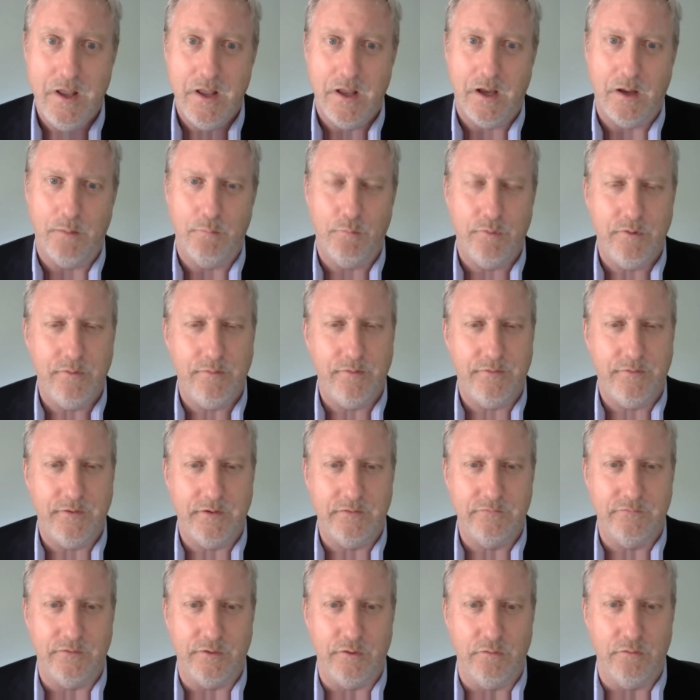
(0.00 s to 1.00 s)
what are the
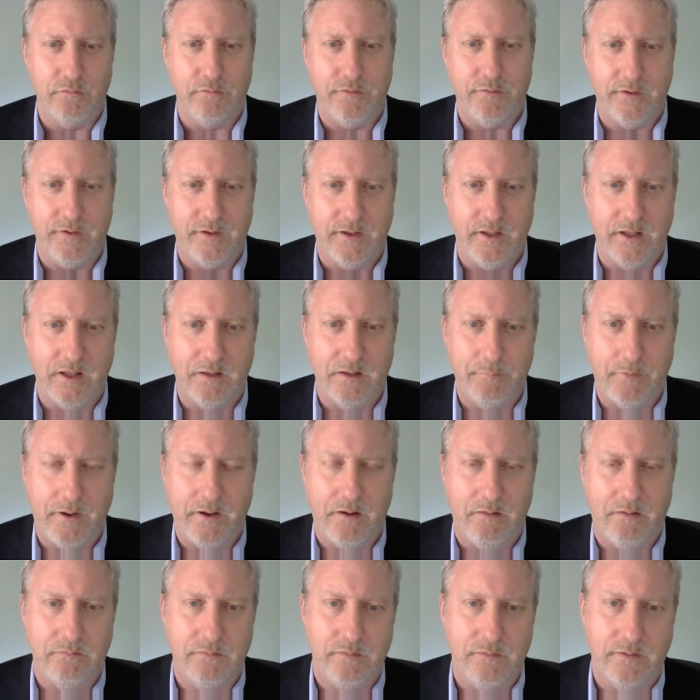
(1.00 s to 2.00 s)
things that you're thinking
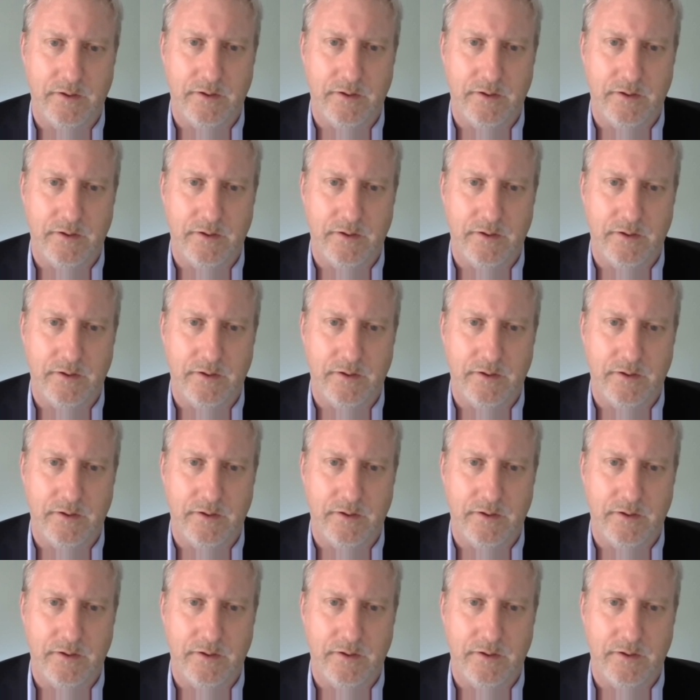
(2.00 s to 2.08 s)
about